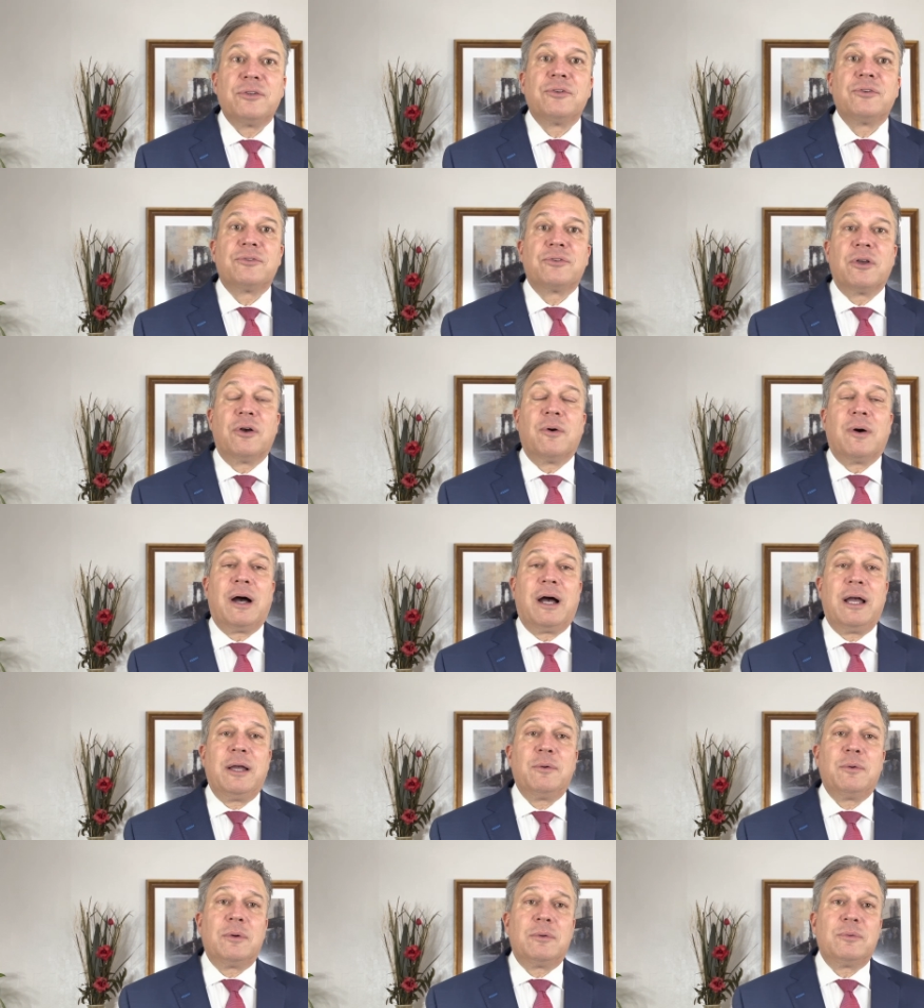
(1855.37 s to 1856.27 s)
So
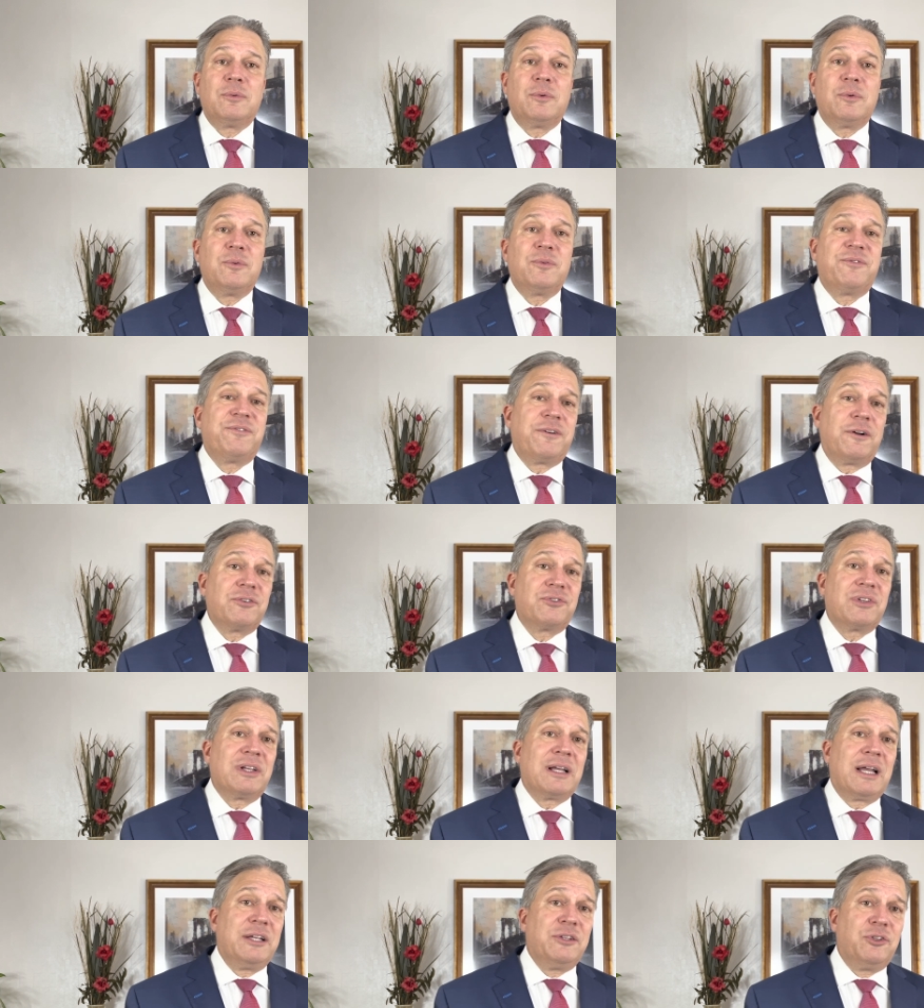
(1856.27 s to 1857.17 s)
first
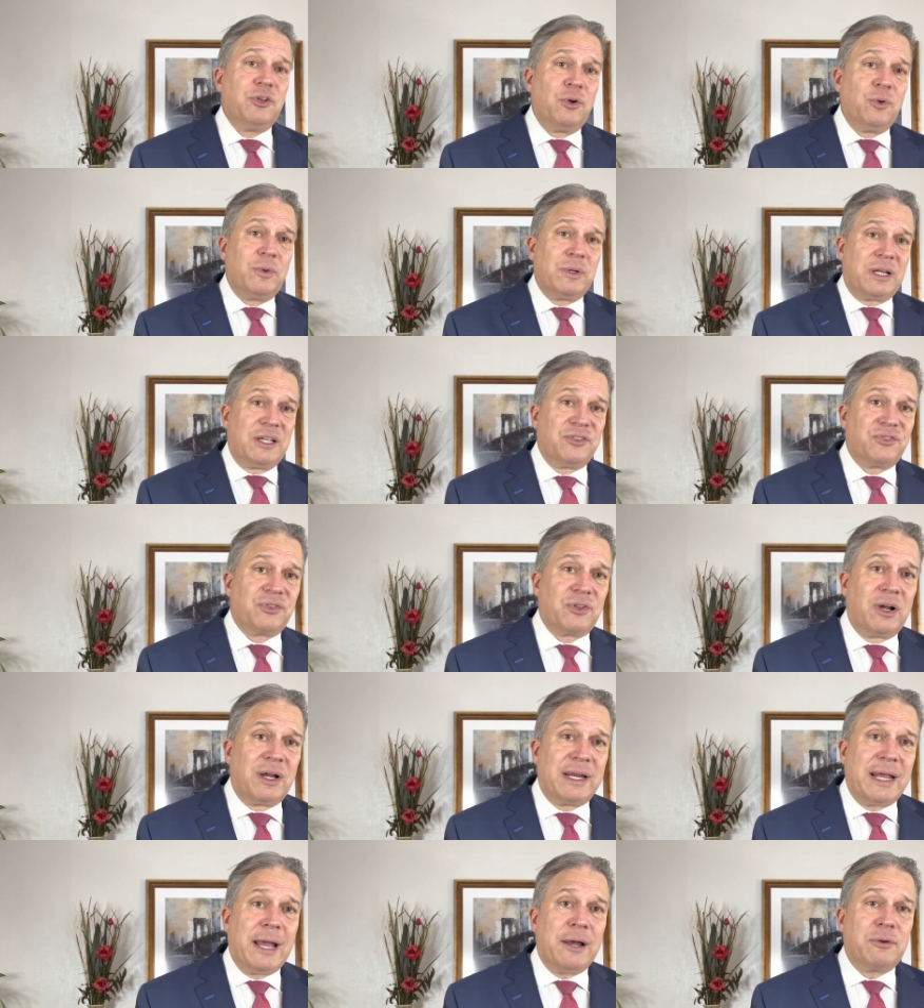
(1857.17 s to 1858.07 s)
thing I do when I
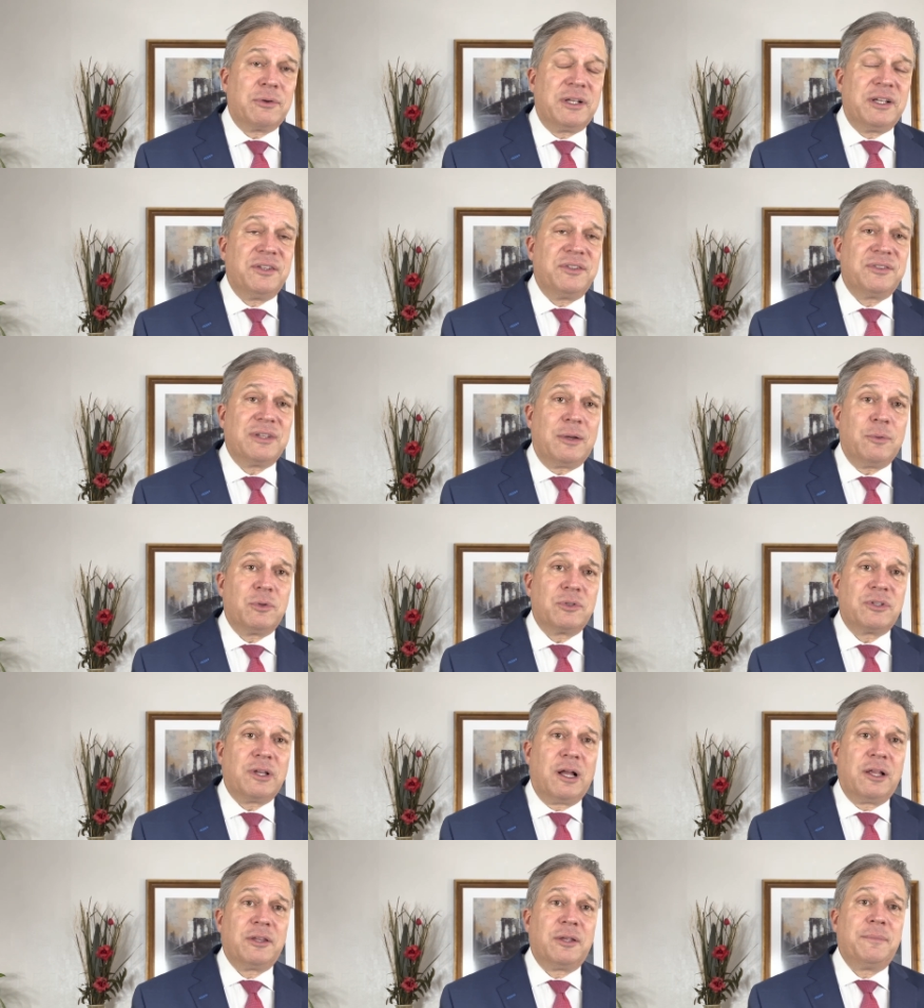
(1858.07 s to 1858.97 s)
start out is I will
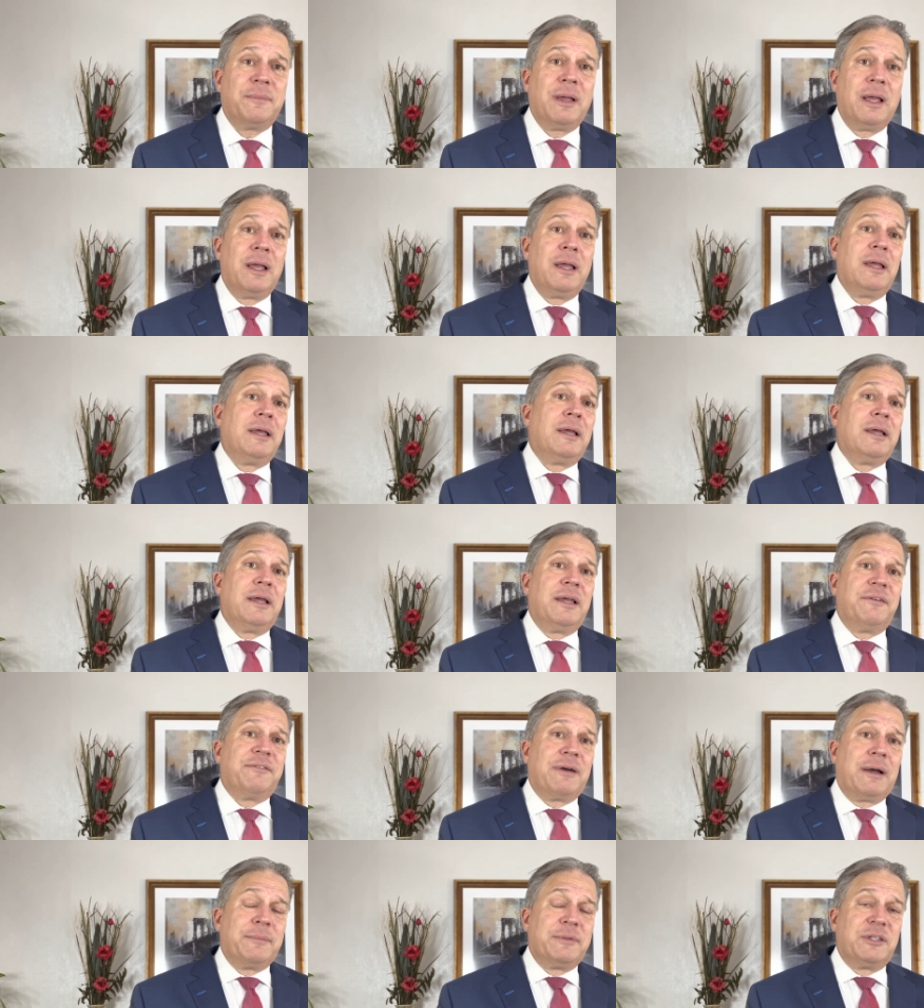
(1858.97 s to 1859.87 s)
tell them,
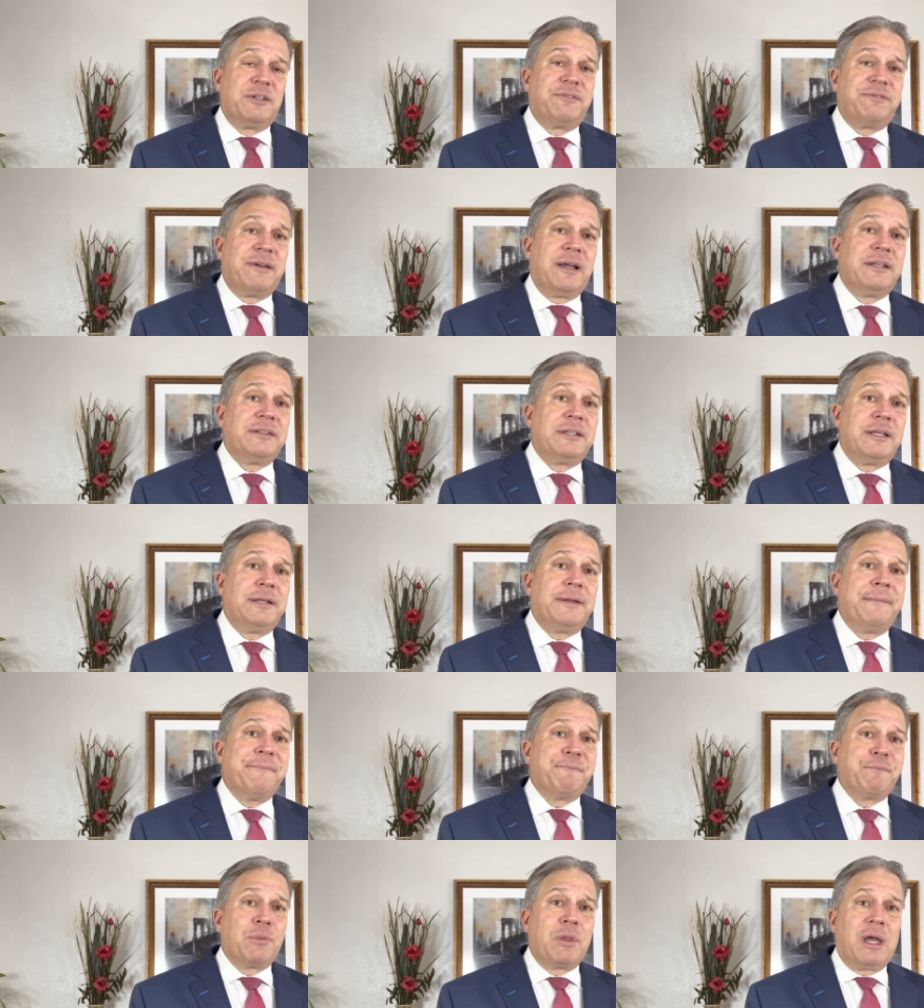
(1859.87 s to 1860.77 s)
if I'm a defendant,
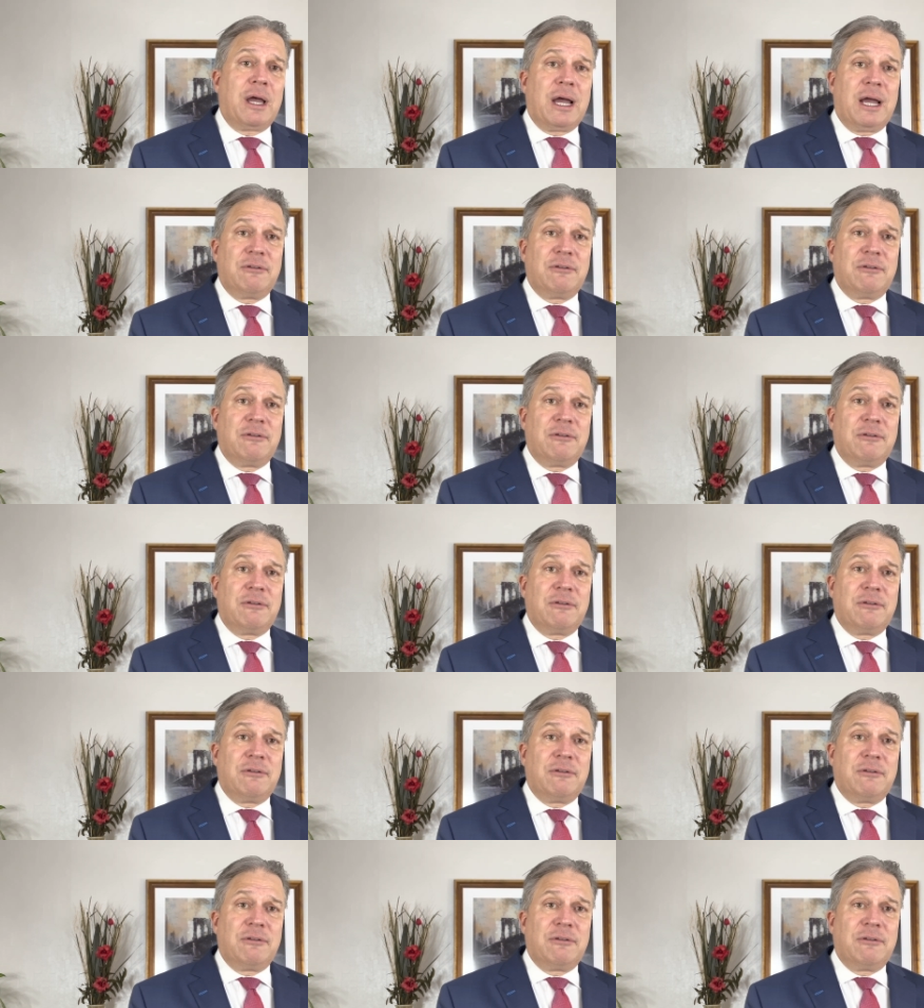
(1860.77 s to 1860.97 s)
I